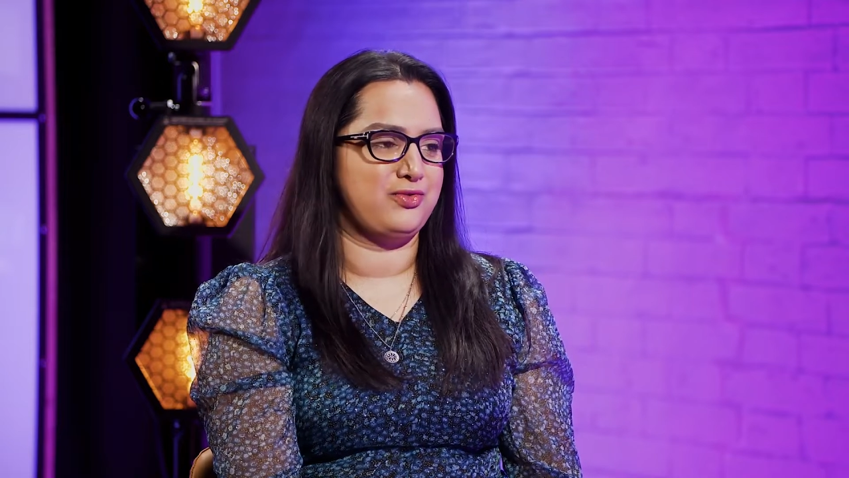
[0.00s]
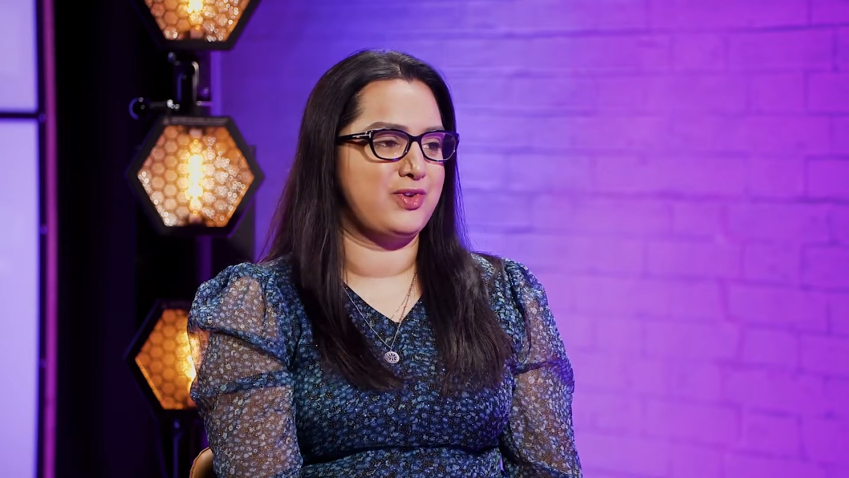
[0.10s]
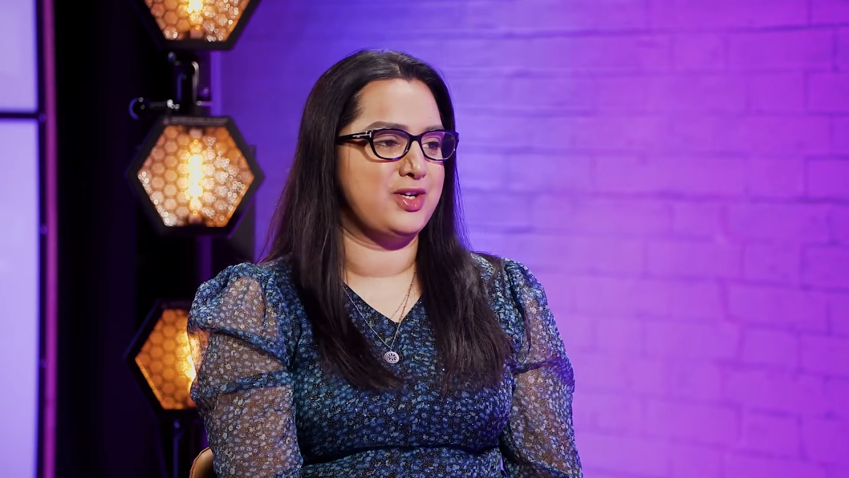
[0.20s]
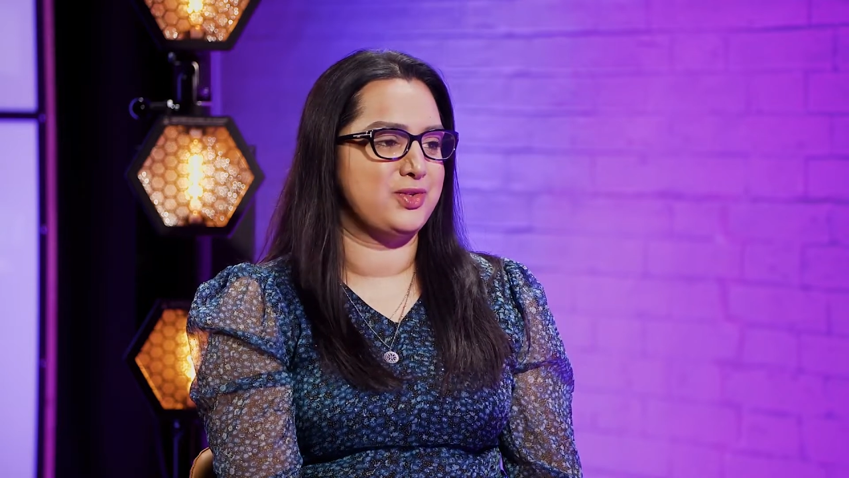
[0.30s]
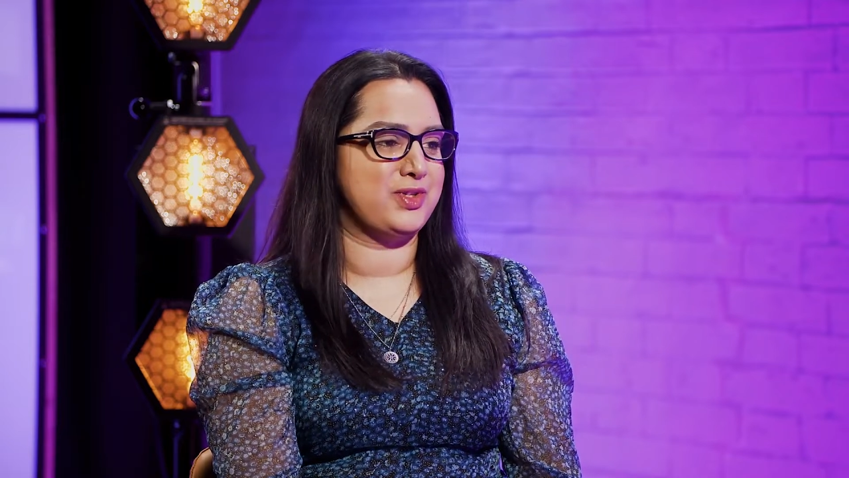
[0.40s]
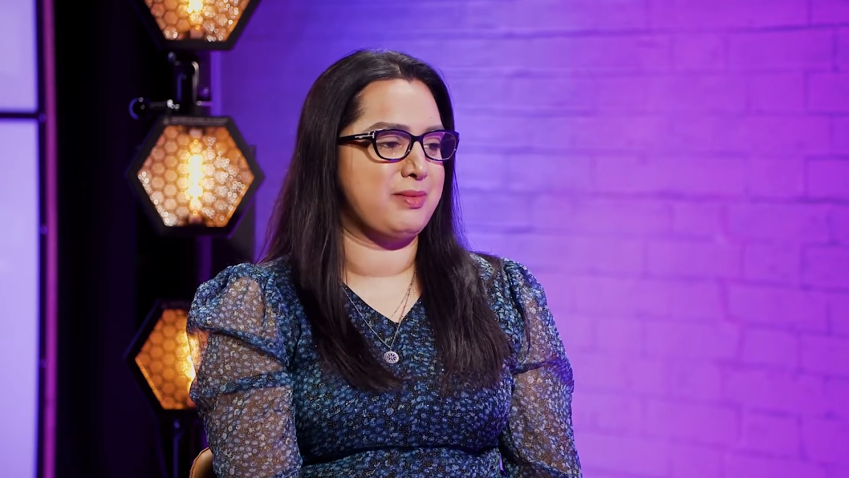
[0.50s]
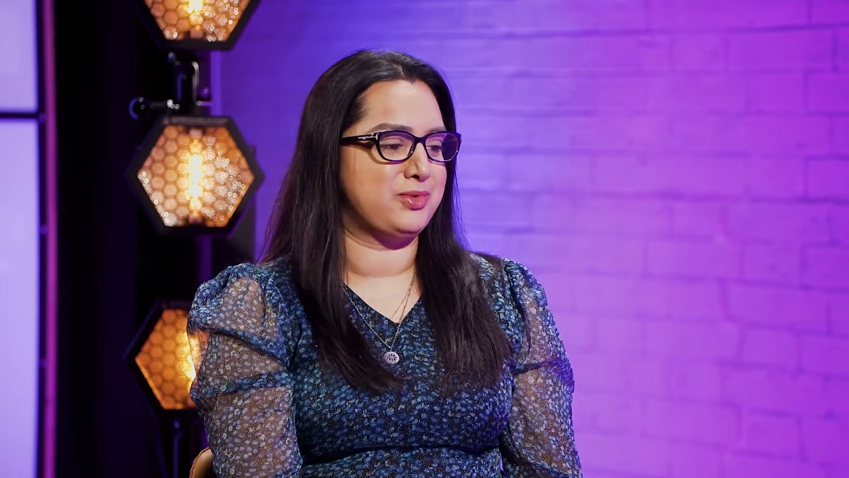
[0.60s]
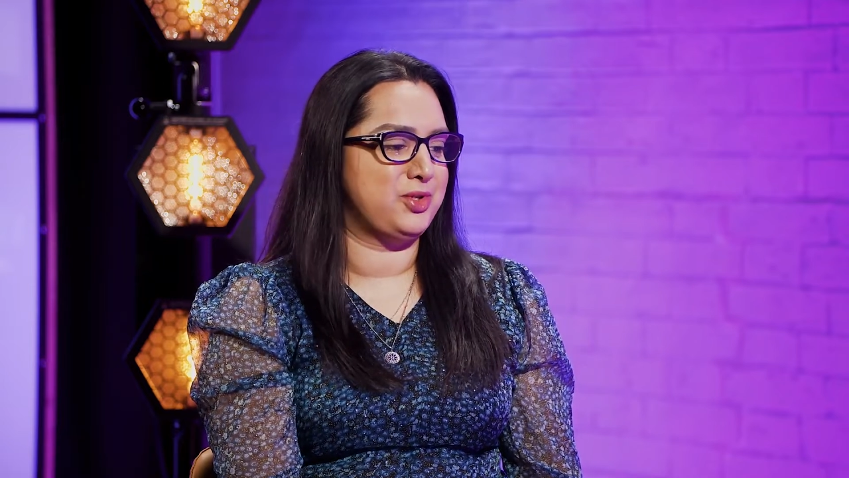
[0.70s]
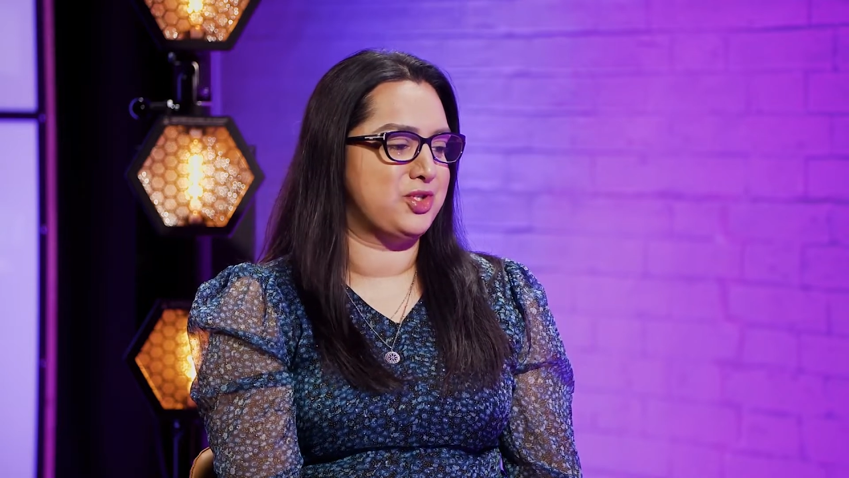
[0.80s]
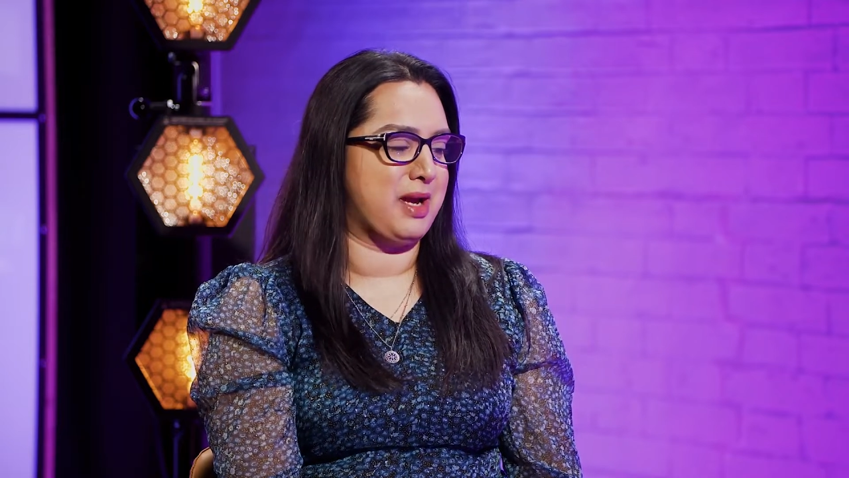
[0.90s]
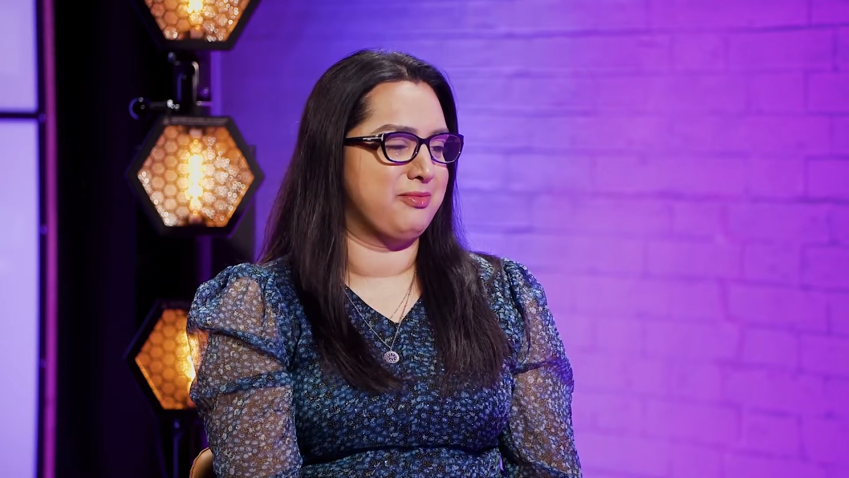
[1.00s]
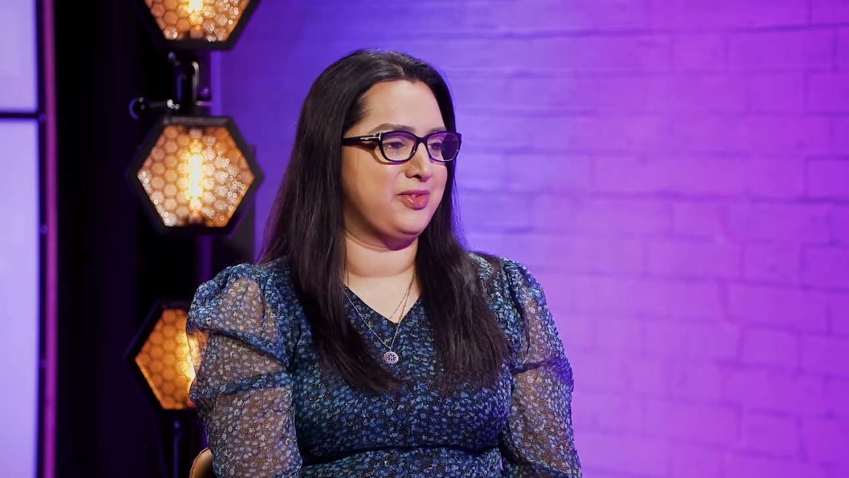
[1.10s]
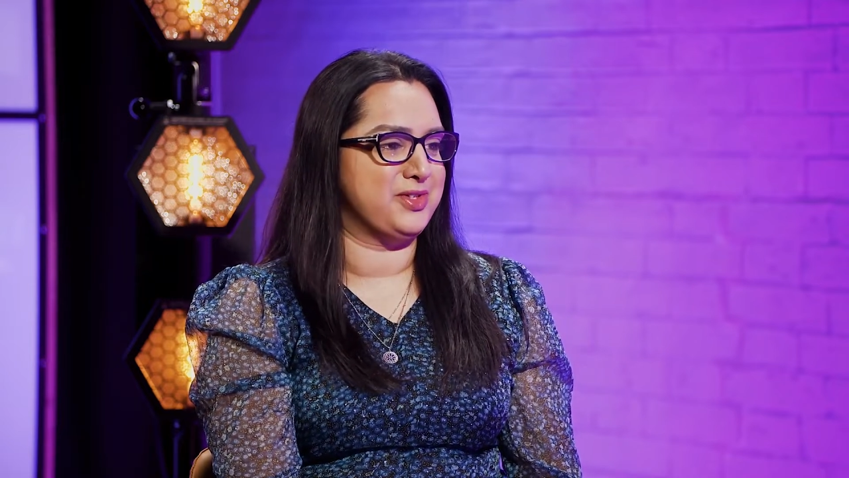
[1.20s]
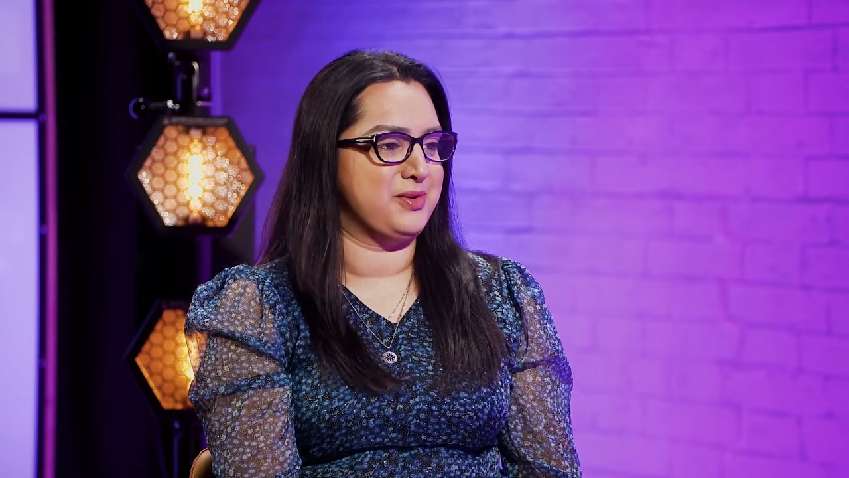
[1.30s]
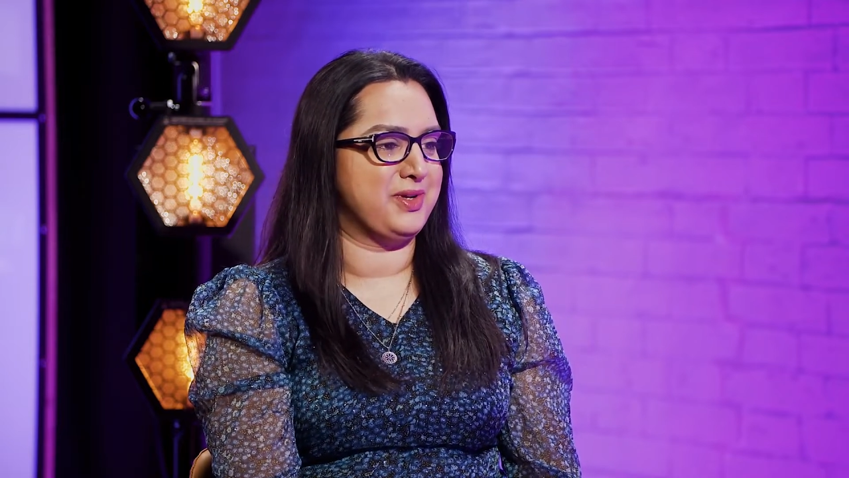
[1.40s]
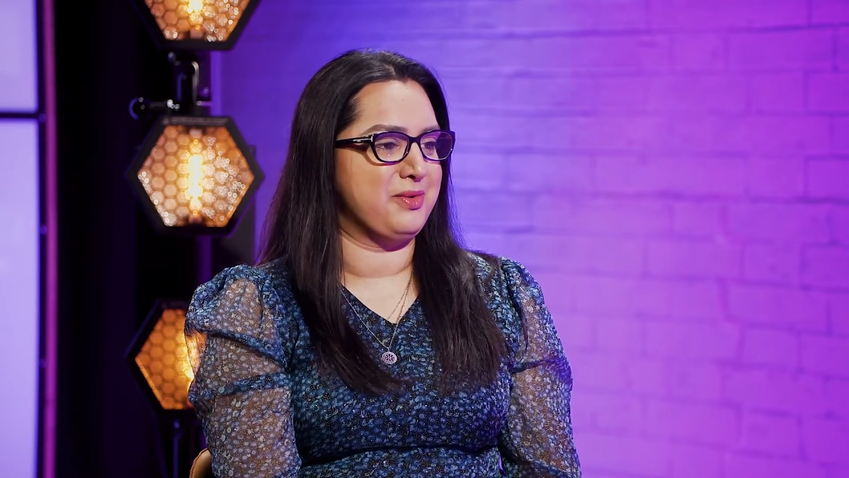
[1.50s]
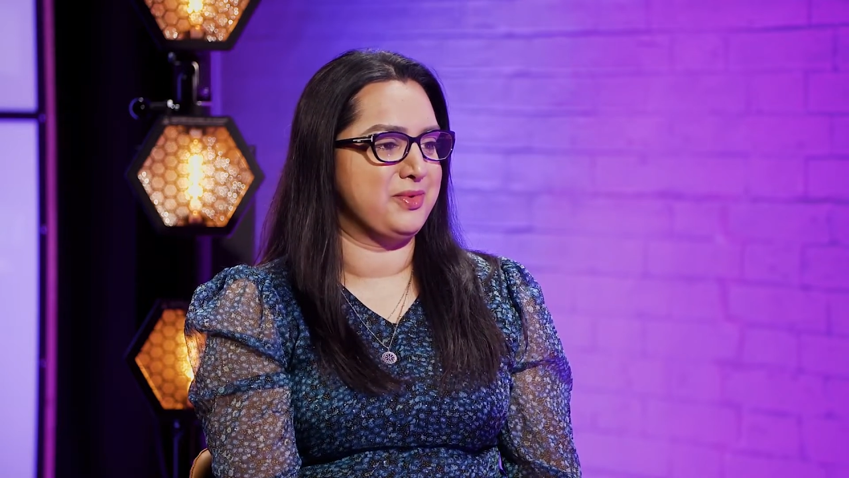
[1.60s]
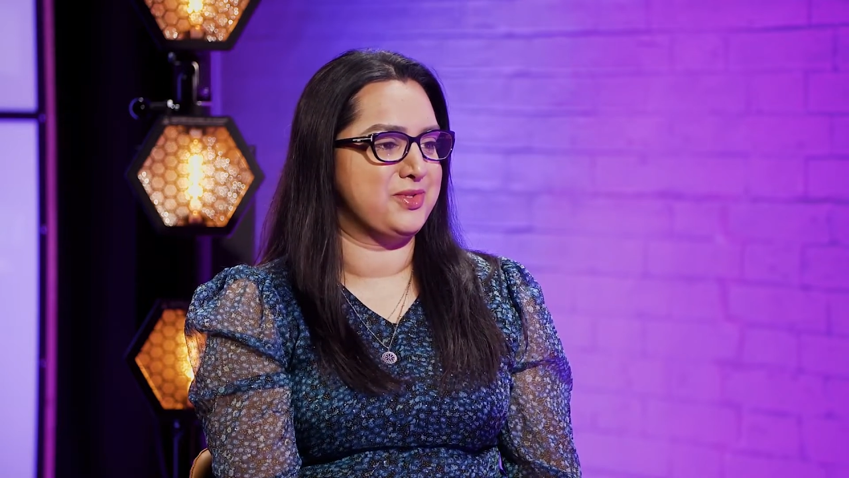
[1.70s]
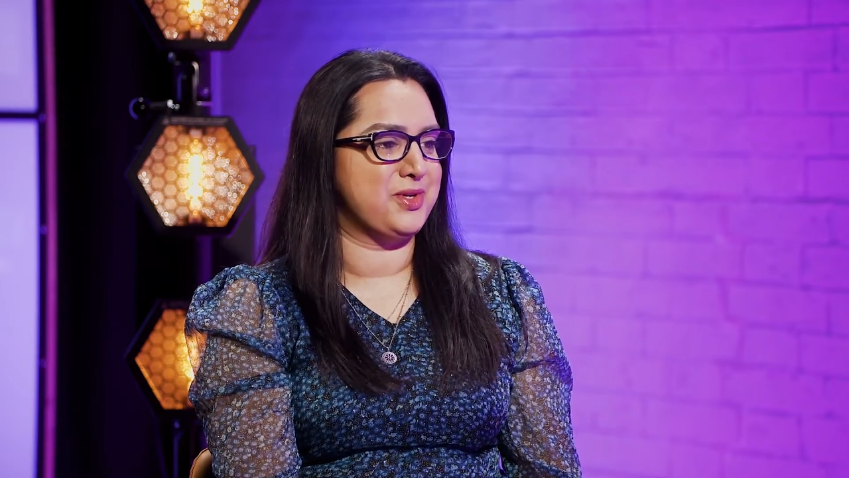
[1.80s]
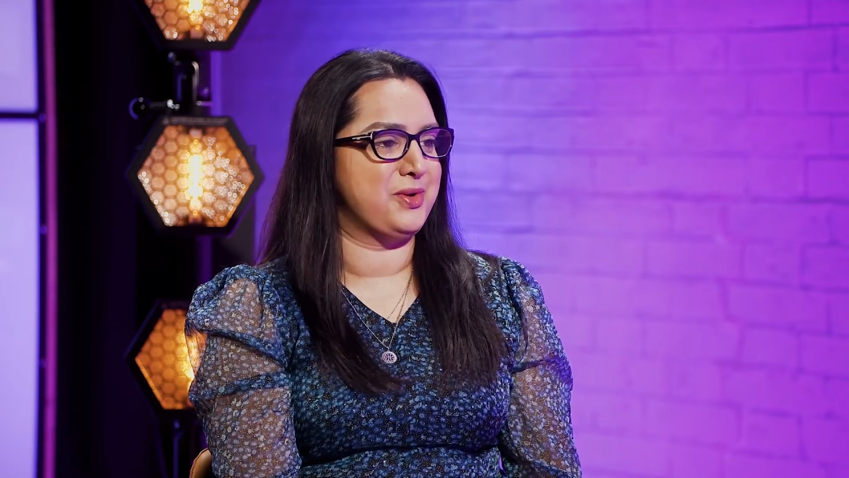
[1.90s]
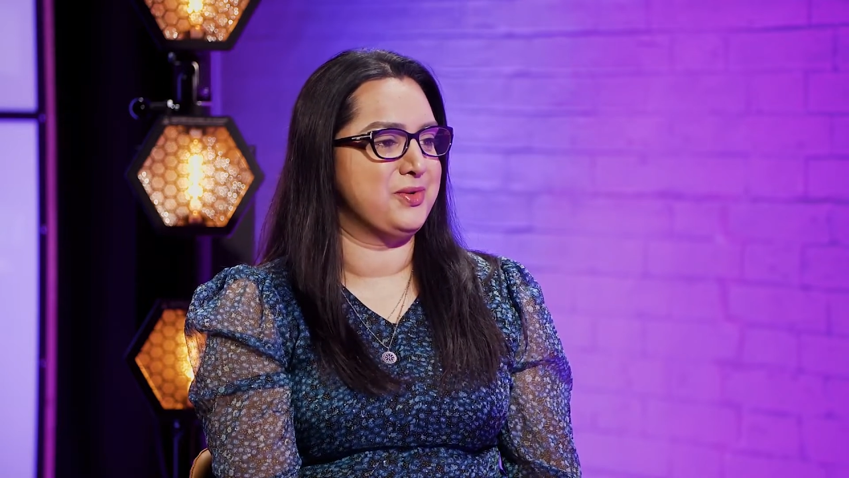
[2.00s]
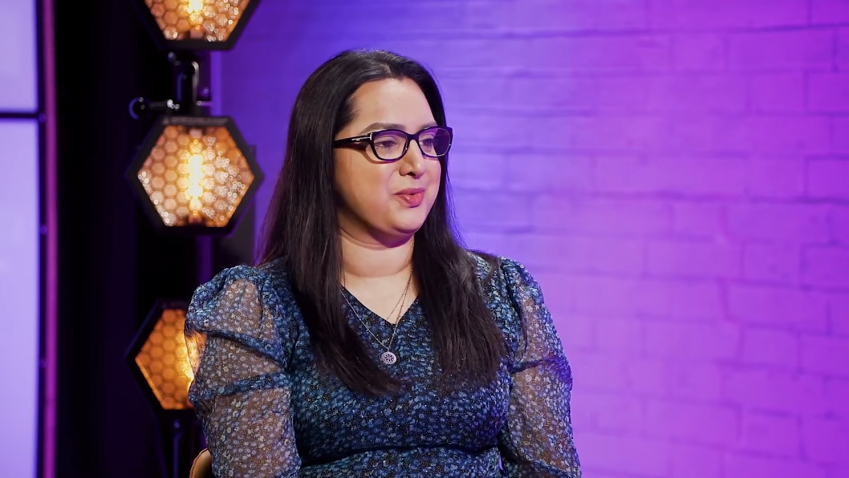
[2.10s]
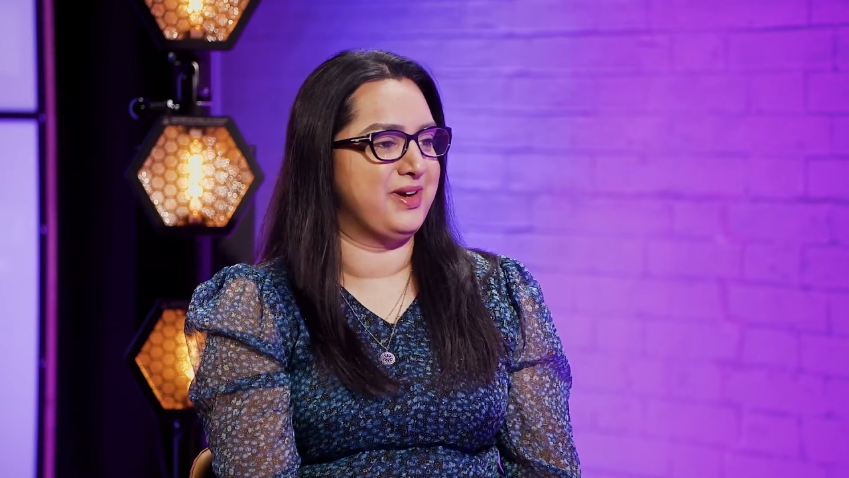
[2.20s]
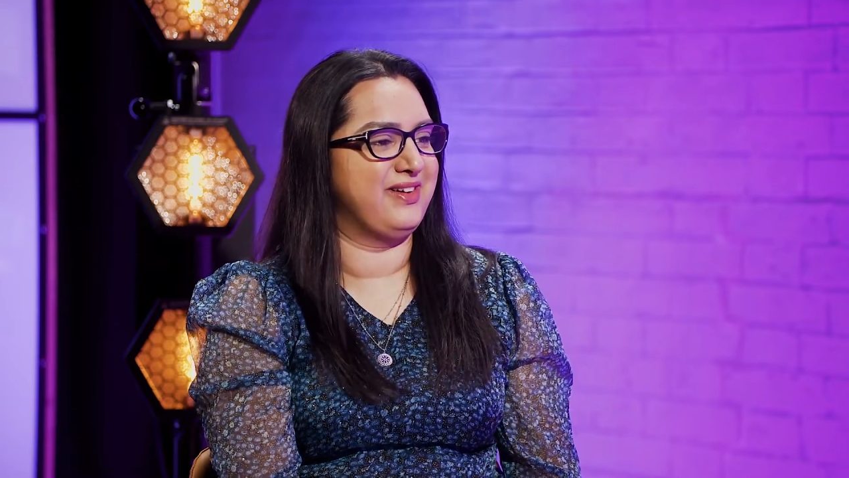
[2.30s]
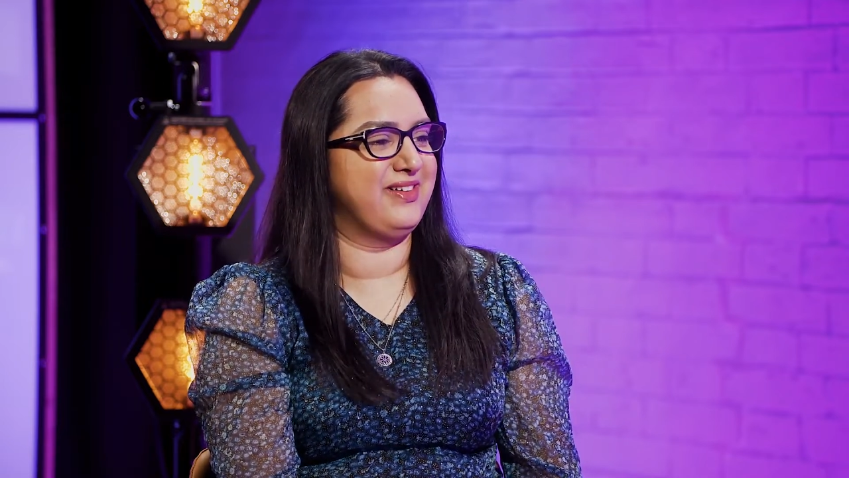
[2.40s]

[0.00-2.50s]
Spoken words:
Rachel's an absolute champ for doing it with 2 as well.